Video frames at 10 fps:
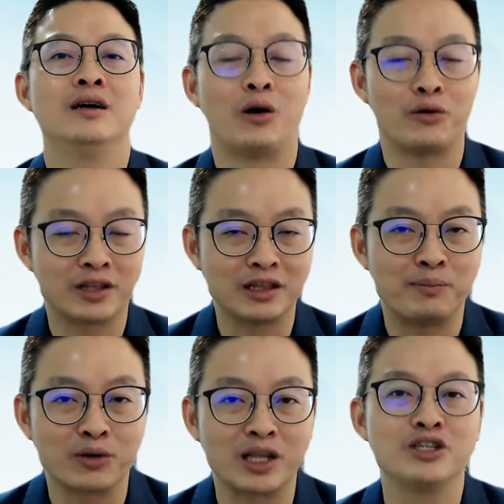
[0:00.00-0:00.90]
or rather the
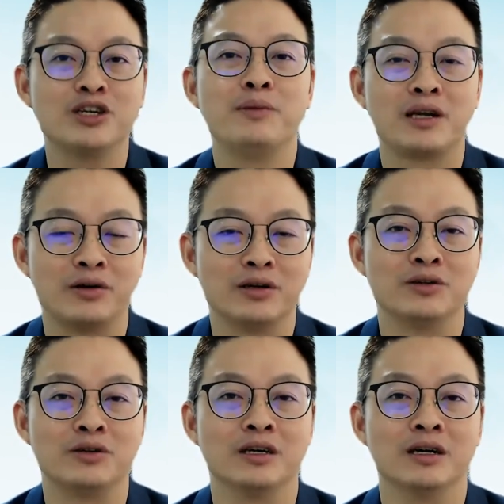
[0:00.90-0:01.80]
potential mid-career
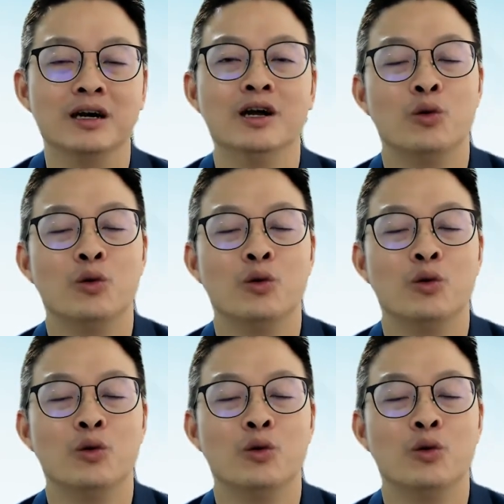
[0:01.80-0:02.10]
searcher